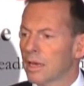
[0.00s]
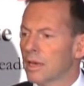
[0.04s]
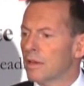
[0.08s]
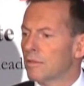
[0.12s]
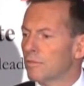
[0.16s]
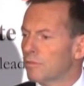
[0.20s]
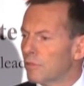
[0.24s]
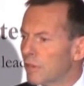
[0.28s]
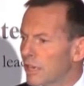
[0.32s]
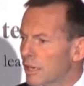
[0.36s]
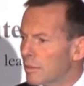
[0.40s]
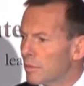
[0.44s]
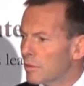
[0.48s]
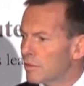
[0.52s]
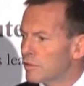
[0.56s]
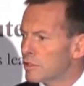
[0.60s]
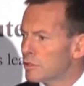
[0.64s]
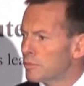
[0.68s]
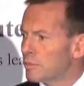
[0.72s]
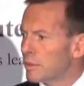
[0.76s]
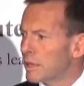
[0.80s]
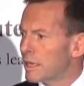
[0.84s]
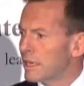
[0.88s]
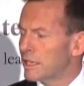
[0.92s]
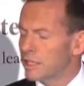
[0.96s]
Freedom of
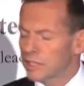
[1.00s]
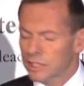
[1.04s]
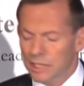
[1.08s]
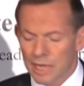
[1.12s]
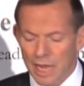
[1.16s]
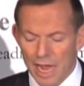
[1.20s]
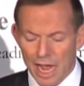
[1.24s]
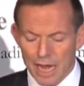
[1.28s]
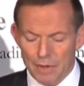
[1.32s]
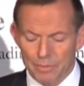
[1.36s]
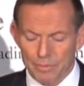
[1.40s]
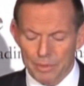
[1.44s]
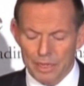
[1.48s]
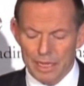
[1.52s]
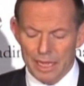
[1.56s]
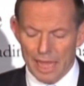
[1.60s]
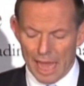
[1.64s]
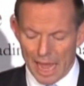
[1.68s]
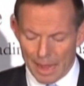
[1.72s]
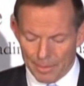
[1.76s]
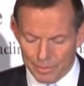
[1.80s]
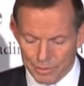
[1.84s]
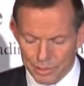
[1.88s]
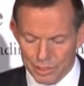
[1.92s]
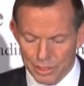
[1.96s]
speech can't be
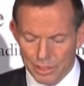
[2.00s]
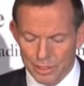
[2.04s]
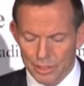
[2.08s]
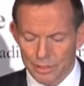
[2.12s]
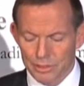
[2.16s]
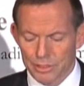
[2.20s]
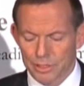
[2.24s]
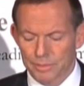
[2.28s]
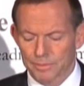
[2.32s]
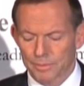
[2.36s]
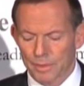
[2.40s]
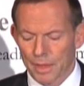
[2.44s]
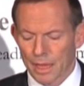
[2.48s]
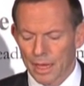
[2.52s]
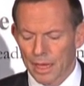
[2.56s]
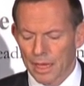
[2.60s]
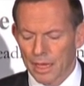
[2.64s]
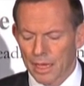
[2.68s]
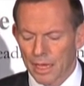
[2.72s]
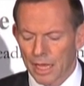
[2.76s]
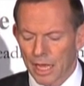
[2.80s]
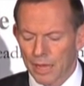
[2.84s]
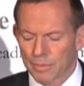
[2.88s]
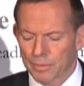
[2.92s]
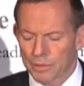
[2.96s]
absolute.
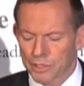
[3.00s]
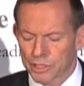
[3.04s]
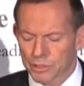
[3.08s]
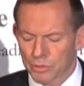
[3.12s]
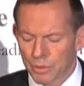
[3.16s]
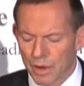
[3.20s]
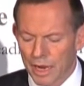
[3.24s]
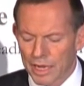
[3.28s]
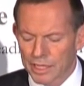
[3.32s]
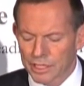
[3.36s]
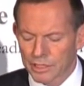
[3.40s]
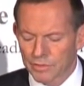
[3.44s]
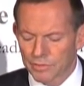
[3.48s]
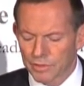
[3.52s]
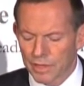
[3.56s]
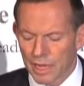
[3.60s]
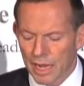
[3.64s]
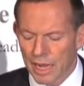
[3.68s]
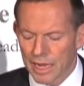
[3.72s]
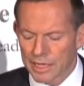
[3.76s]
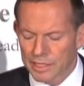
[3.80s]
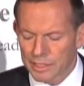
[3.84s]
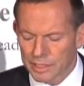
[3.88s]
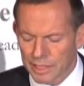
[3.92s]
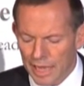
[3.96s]
A persuasive
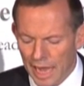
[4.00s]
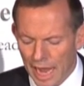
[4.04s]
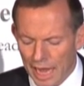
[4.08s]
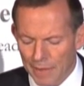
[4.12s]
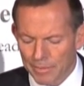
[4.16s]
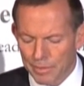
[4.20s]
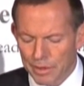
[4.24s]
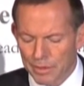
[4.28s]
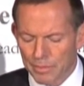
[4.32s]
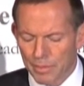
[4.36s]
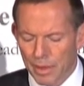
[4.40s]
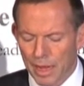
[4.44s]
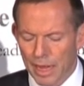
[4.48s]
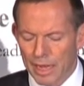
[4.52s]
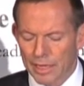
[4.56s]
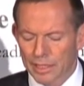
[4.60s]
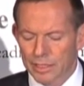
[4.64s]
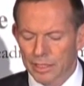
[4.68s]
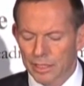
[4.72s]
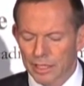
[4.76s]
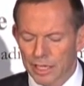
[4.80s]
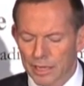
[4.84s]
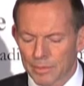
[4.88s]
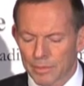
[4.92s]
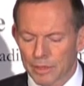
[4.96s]
case can be made
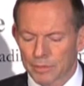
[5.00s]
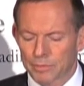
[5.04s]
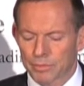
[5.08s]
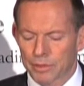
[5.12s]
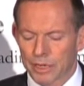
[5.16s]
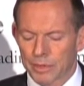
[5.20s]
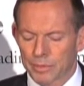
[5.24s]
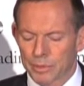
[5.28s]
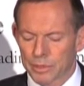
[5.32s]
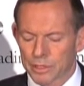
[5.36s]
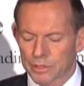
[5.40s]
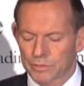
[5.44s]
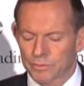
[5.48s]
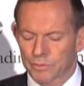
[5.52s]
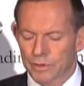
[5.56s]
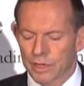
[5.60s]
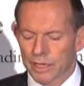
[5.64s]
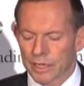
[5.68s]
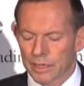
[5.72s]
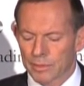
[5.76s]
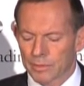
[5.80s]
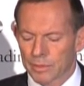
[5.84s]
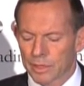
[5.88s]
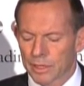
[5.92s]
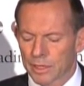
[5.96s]
to limit people's
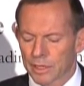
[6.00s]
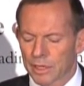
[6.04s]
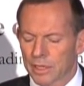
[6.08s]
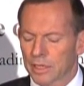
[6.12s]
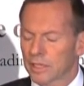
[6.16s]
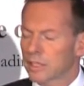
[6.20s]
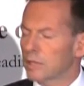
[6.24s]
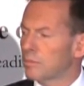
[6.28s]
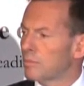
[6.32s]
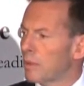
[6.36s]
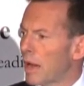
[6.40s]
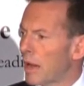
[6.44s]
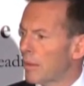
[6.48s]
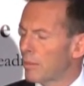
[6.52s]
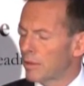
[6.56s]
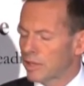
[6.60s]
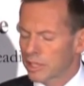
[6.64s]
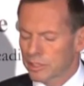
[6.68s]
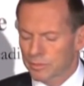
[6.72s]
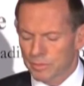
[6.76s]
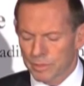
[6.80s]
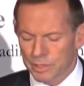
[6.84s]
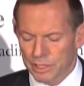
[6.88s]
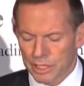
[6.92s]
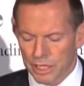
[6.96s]
freedom to
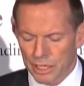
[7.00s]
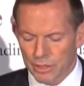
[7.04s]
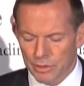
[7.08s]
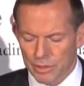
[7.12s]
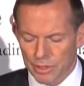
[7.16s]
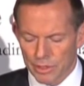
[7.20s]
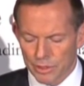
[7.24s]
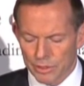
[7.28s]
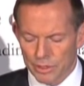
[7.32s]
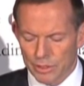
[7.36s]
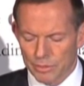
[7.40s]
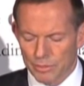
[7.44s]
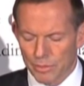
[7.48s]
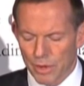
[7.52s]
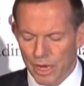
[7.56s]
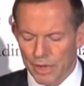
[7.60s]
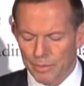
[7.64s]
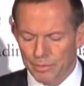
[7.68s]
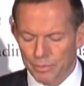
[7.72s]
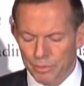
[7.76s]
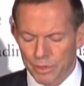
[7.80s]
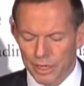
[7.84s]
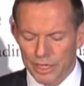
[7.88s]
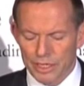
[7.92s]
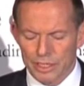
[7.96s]
publish material that
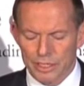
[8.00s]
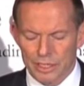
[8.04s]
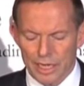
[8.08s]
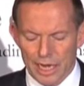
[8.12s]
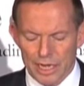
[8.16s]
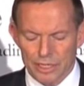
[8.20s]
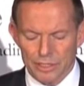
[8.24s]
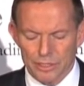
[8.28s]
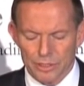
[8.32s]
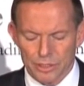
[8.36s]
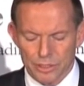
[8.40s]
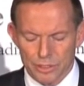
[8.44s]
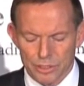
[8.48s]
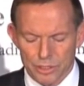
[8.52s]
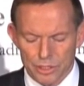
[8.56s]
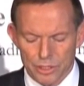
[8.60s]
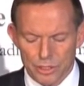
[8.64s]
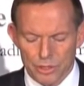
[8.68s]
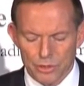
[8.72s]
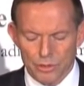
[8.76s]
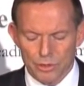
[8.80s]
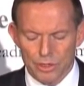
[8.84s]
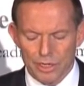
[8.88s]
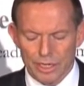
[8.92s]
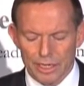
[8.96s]
might breach national
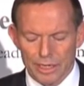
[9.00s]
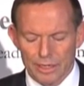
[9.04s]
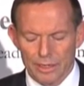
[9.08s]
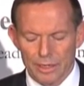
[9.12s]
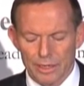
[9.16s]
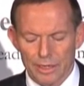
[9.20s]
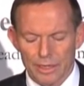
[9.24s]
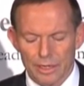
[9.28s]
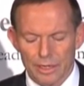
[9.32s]
security,